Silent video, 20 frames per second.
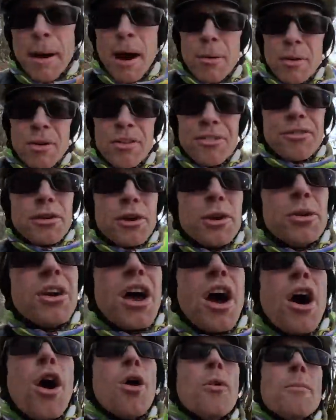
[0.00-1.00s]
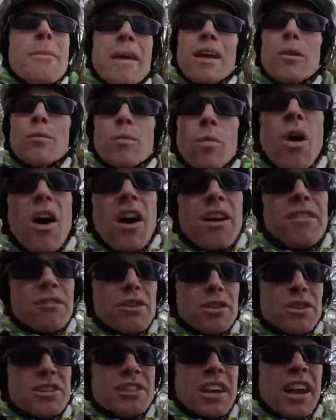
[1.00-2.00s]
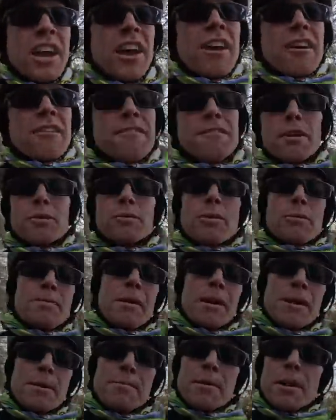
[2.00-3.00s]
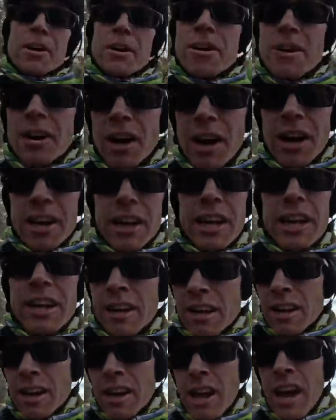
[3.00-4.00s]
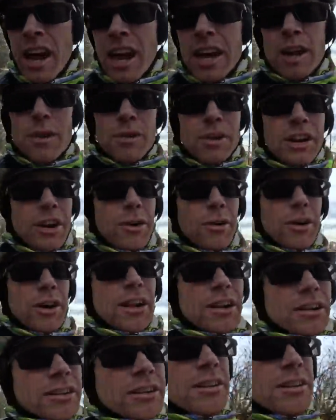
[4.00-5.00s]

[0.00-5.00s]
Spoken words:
power food, homemade waffles filled with peanut butter, honey, and coconut oil.